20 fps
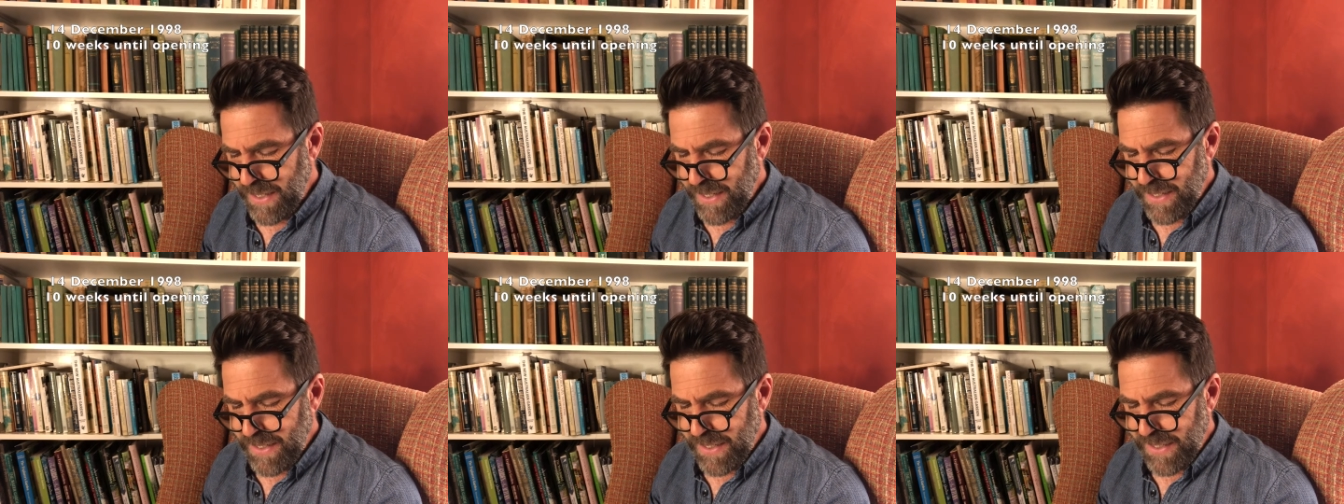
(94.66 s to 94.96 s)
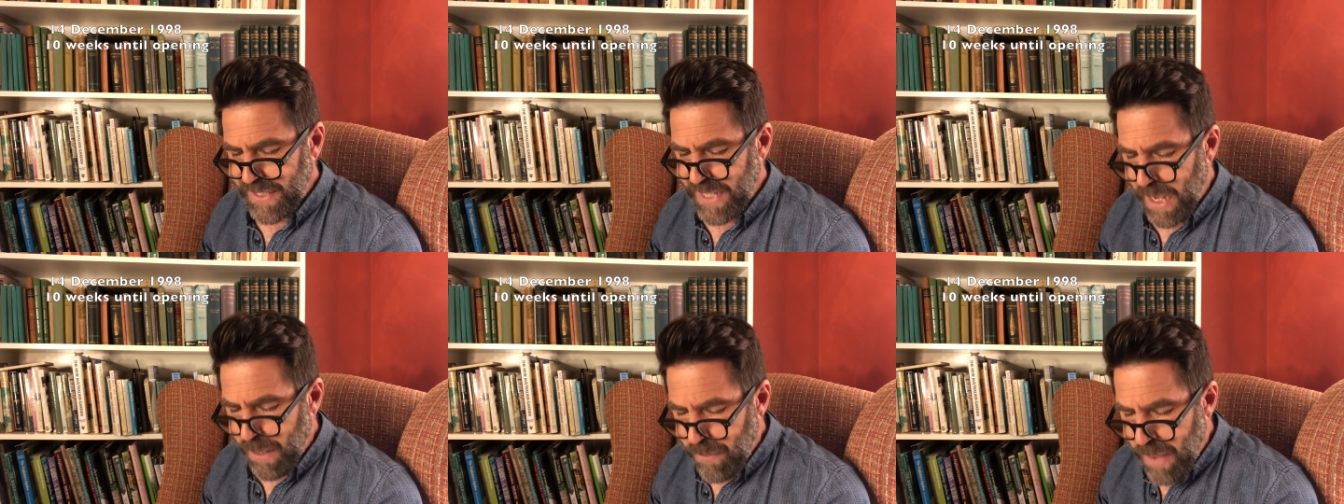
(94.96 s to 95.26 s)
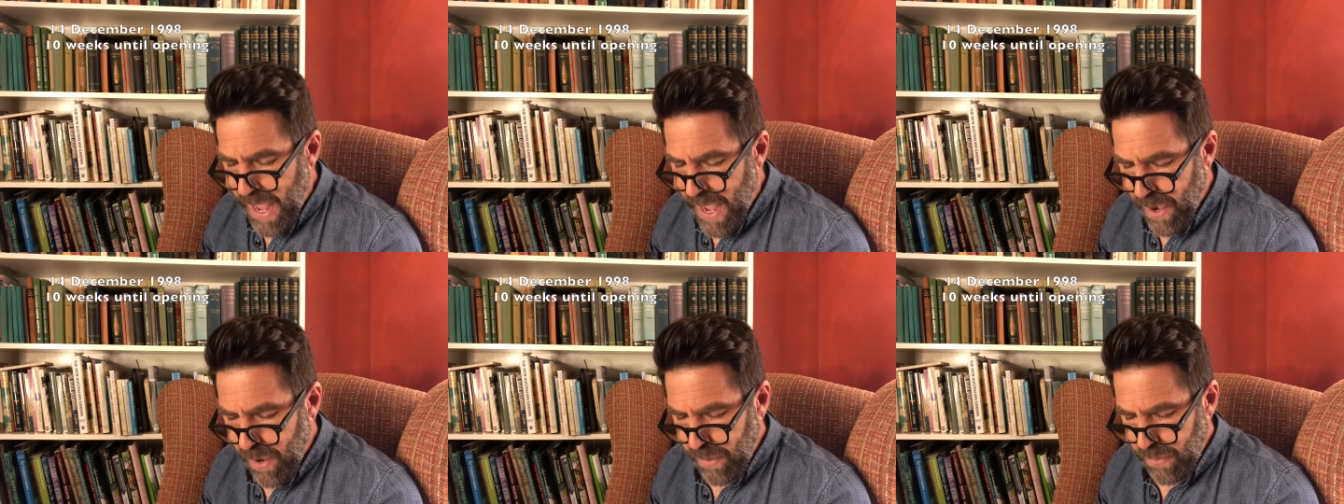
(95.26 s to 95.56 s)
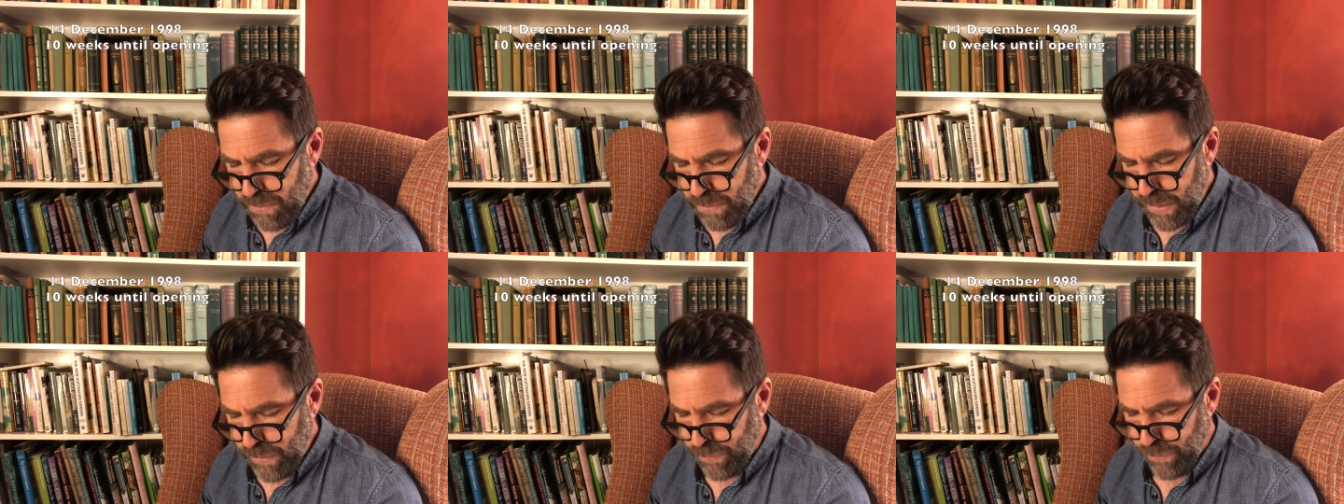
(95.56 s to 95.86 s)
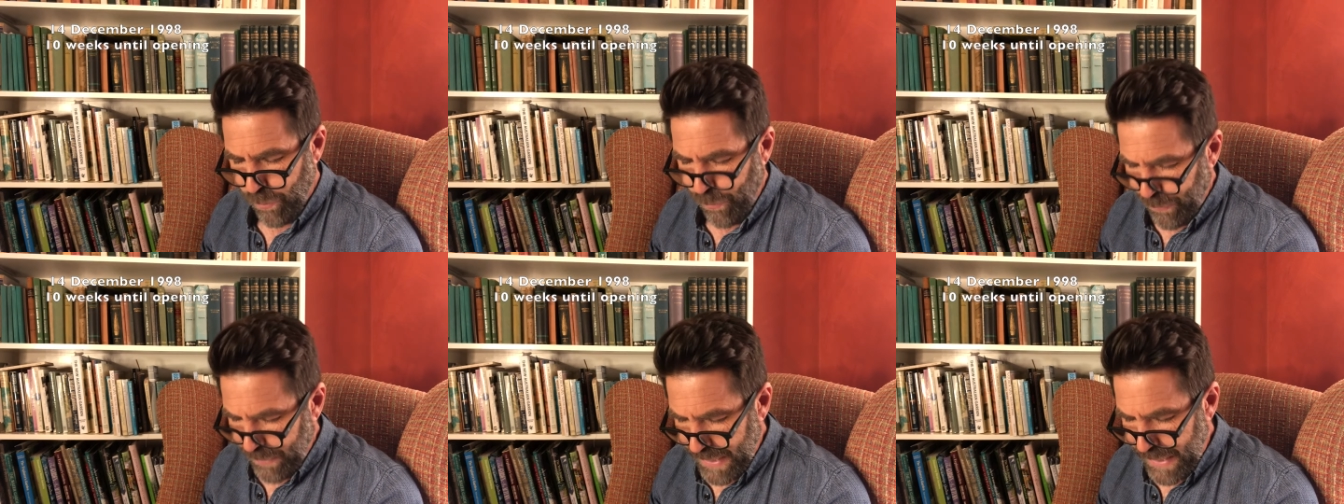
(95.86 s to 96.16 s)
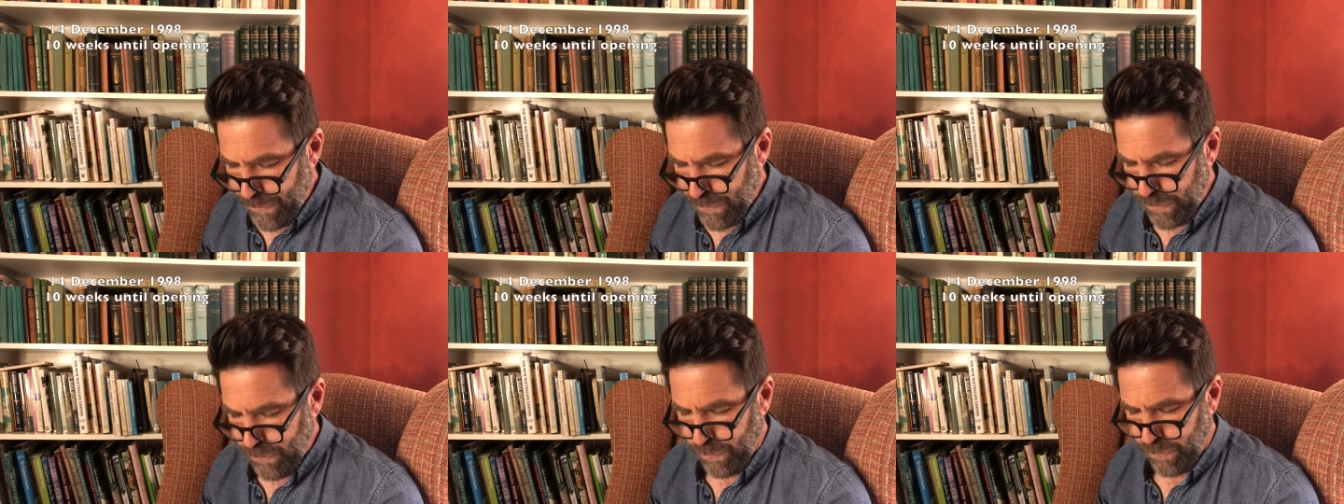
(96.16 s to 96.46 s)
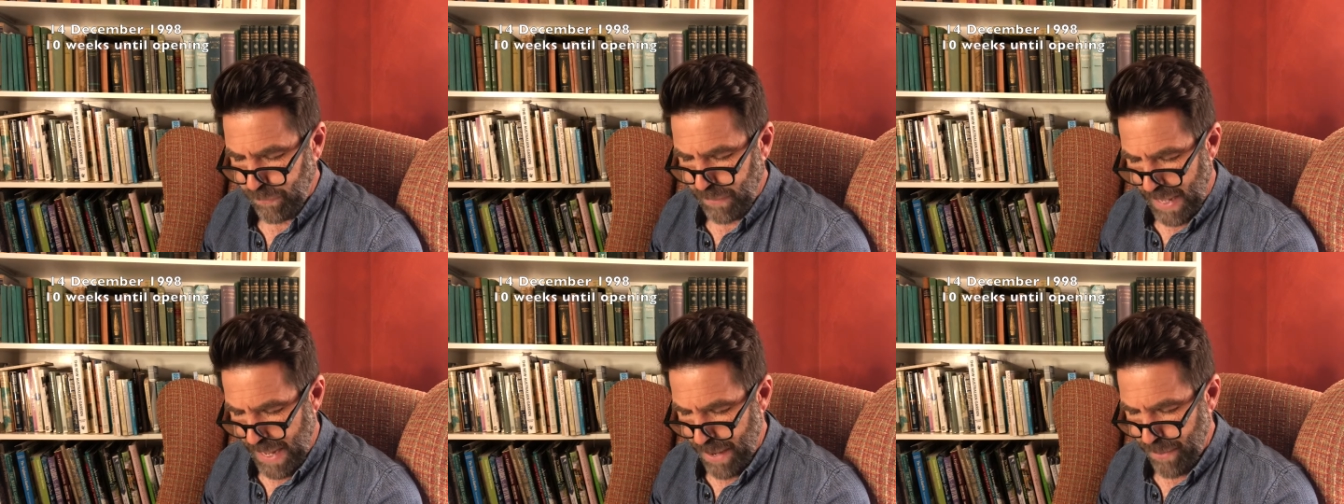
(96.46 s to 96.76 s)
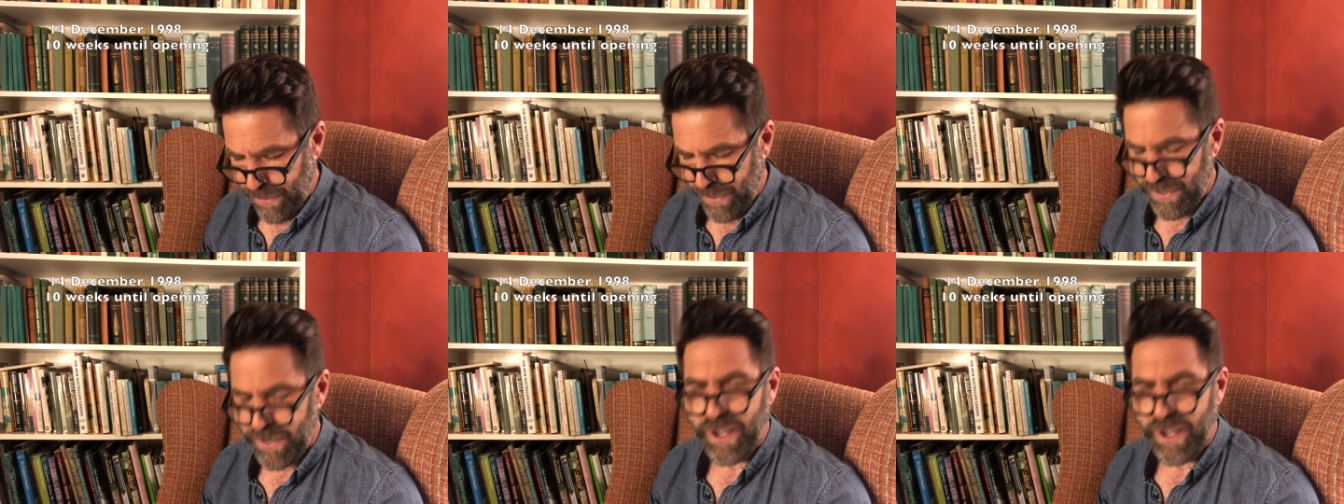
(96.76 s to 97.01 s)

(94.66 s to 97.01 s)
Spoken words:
Somehow, before it even flowered,